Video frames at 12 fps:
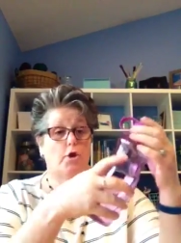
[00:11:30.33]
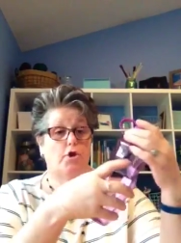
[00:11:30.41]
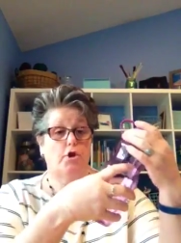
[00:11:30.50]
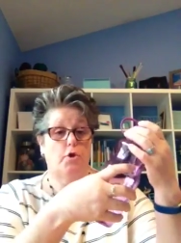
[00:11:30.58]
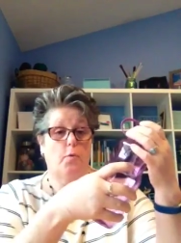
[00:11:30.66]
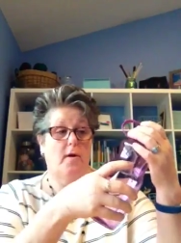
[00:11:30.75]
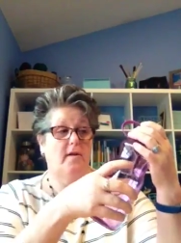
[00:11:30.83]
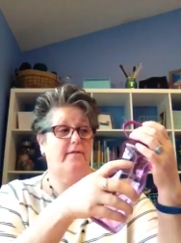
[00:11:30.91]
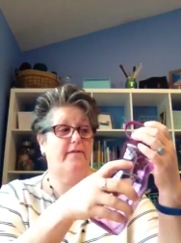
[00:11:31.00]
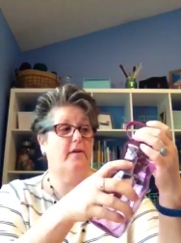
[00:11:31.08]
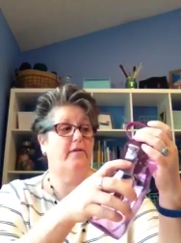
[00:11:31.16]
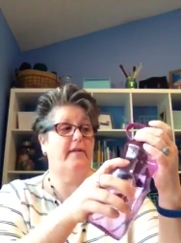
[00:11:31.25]
Do you want to
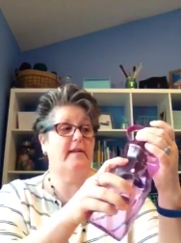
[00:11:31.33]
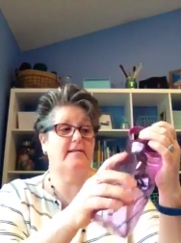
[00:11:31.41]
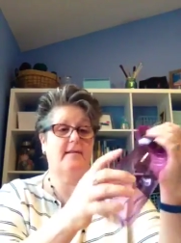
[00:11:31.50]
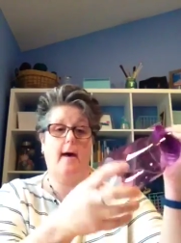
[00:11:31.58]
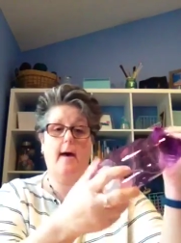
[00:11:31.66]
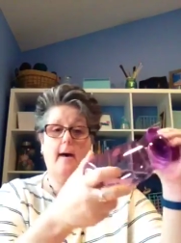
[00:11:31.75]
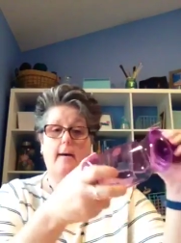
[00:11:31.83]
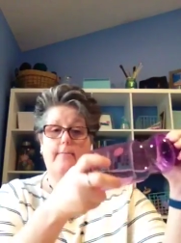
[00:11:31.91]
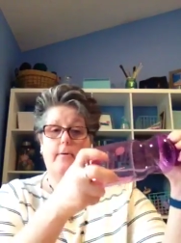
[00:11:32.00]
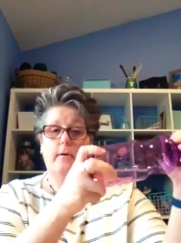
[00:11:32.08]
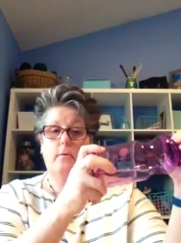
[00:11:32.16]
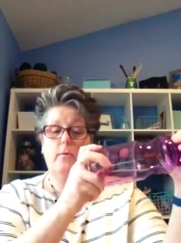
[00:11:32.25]
fill these
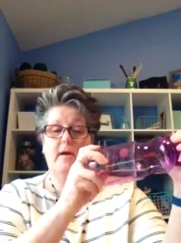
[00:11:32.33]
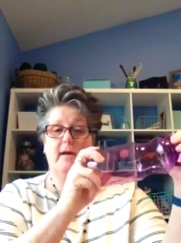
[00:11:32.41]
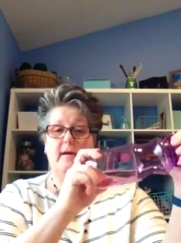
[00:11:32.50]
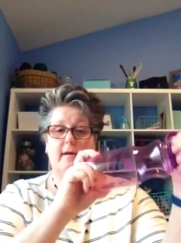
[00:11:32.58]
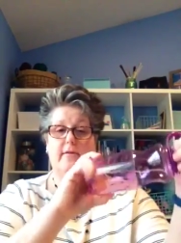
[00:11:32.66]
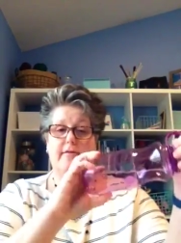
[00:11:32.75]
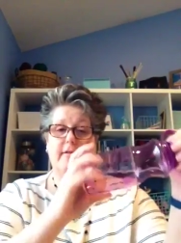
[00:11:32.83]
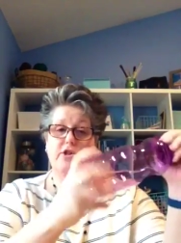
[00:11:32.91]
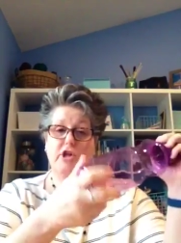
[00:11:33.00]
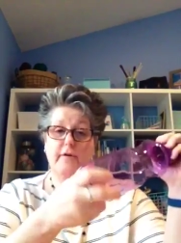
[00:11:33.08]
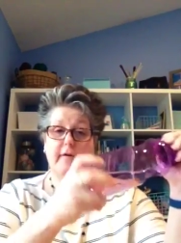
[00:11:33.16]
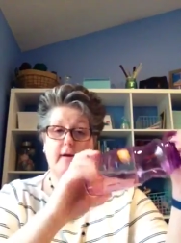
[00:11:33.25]
up with
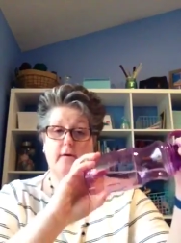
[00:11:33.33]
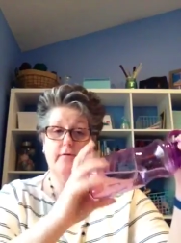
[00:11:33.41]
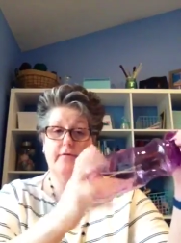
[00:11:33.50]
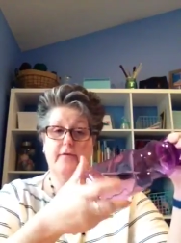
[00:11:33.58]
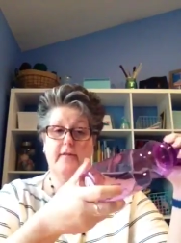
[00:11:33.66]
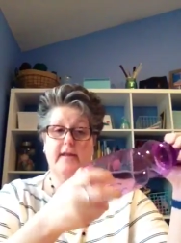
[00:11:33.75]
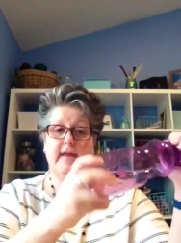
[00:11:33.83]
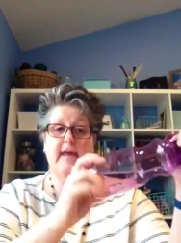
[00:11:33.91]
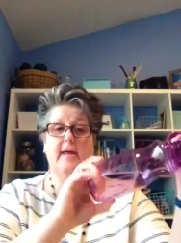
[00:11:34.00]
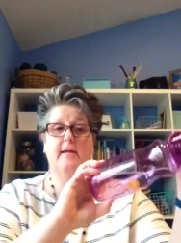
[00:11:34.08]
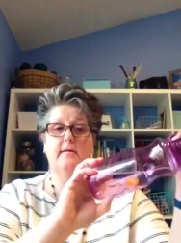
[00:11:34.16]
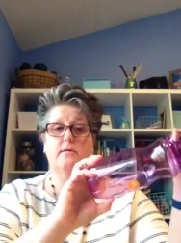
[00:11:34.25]
Cheerios for the
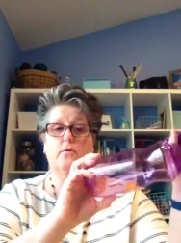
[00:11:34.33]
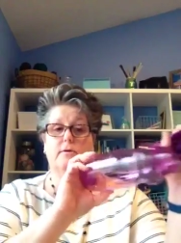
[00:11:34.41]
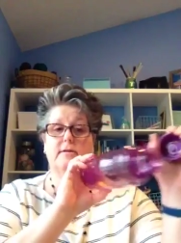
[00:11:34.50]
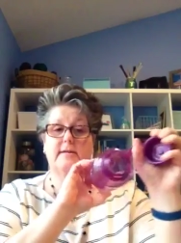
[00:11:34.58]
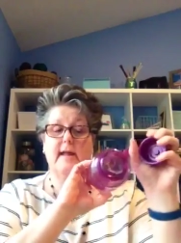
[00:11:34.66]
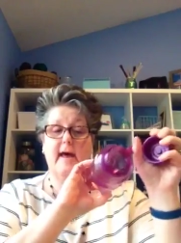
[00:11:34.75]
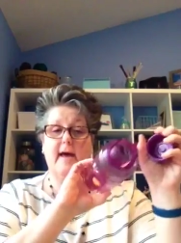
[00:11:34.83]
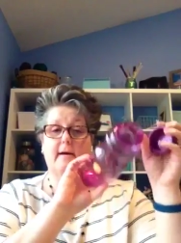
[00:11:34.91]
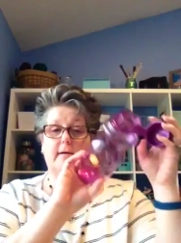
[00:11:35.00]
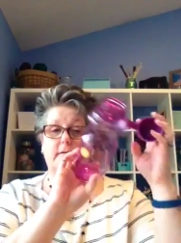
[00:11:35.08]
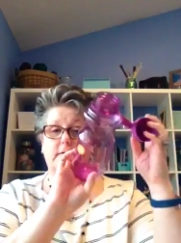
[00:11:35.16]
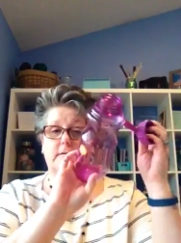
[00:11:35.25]
kids, or
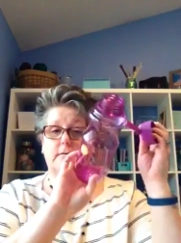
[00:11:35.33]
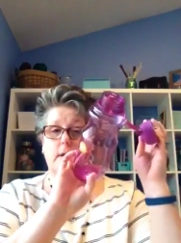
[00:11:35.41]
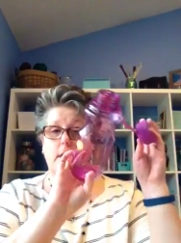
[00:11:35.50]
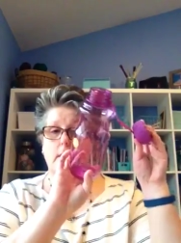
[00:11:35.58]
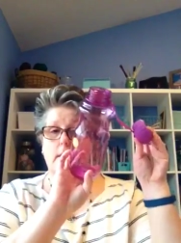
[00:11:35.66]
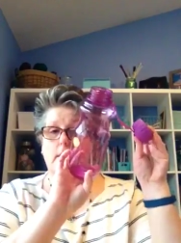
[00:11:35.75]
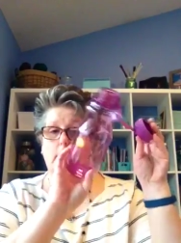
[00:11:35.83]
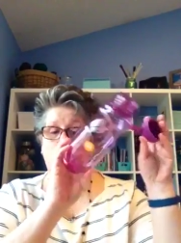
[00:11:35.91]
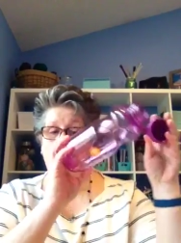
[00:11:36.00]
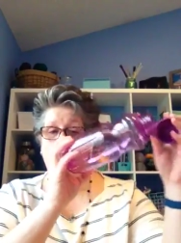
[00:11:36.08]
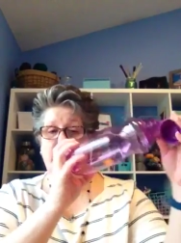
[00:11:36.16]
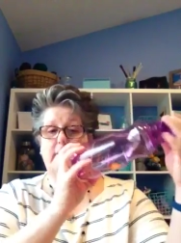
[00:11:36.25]
snacks?
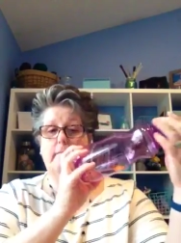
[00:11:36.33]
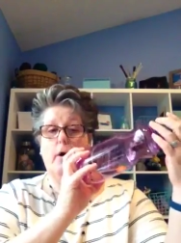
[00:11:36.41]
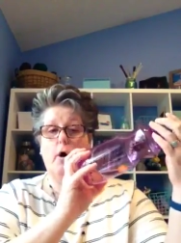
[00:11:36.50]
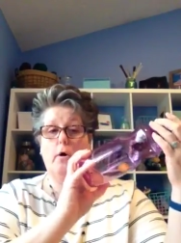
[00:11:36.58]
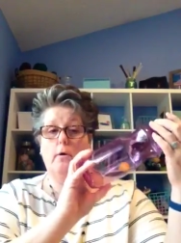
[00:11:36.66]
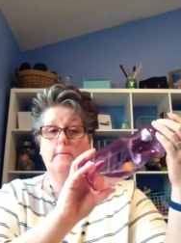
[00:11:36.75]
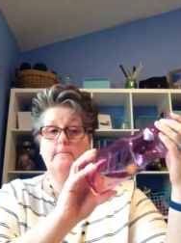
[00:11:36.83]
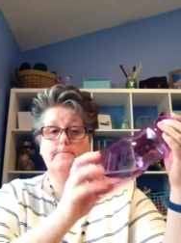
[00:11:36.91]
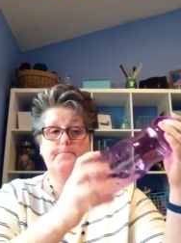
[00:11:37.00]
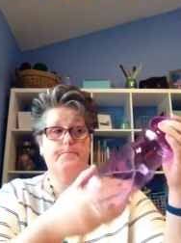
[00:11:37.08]
You know, small